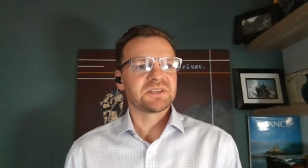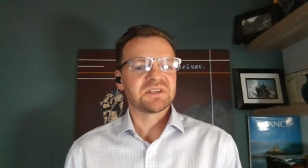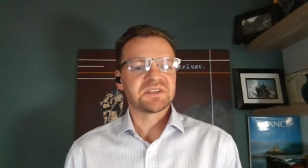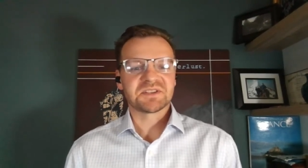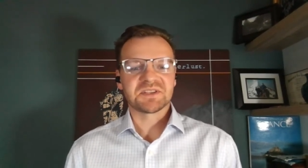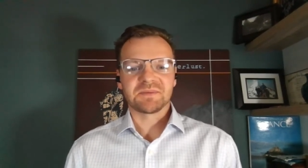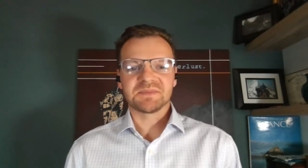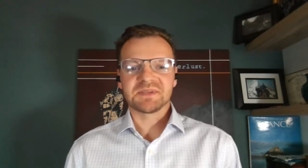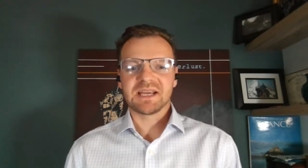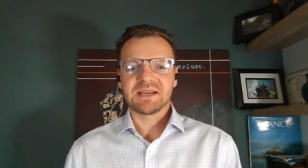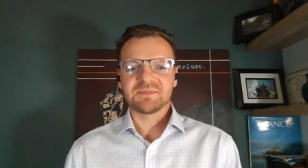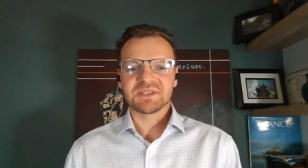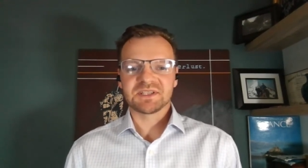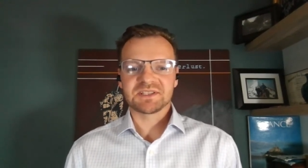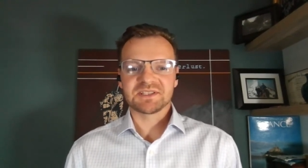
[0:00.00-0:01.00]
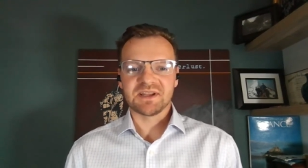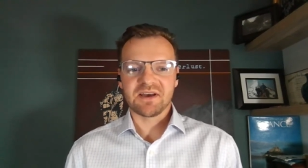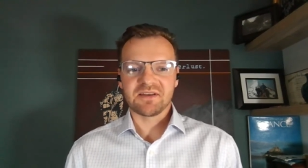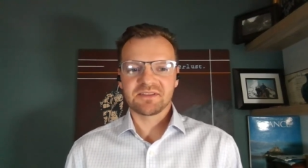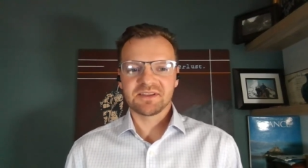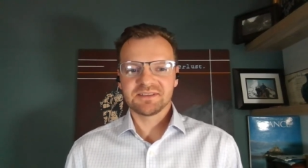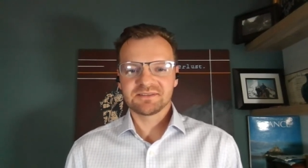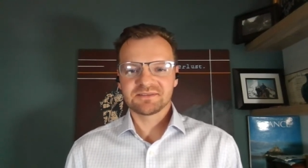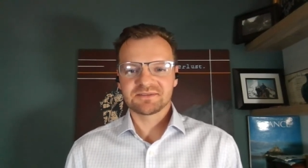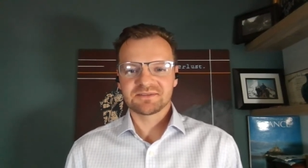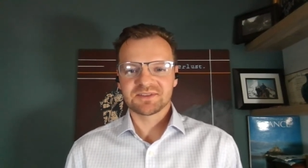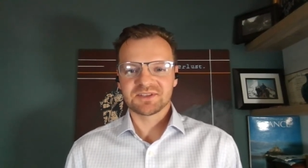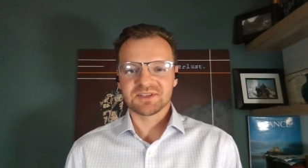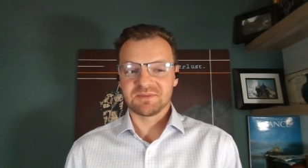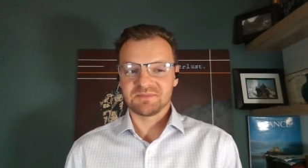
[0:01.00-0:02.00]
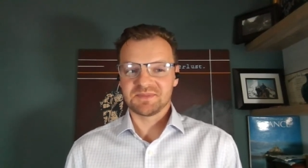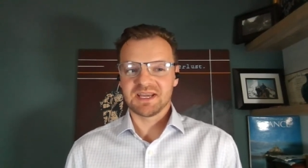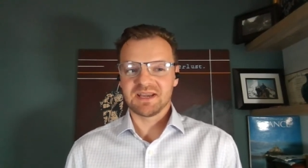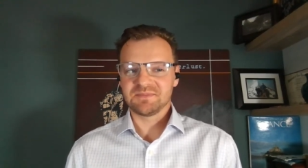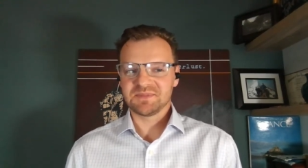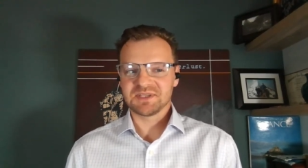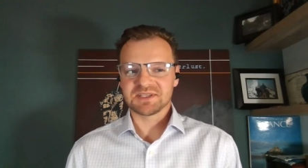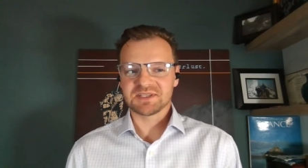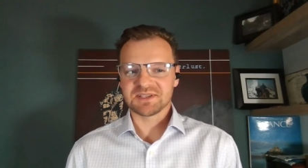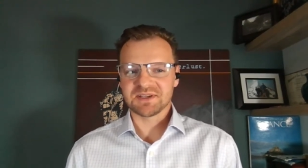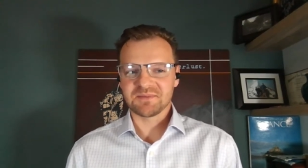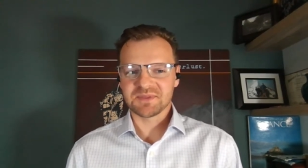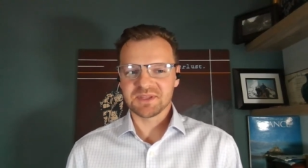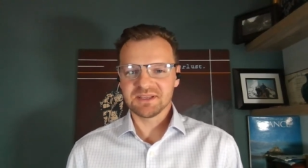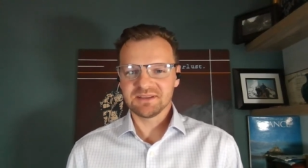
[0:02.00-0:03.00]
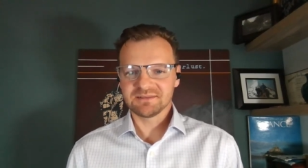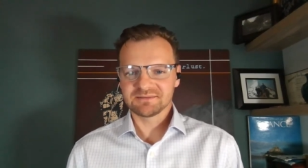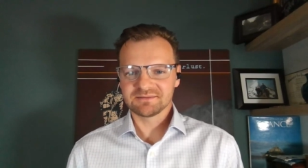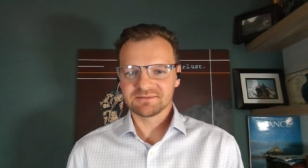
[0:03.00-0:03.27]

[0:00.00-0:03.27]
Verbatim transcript: sometimes it's nothing, sometimes it's something.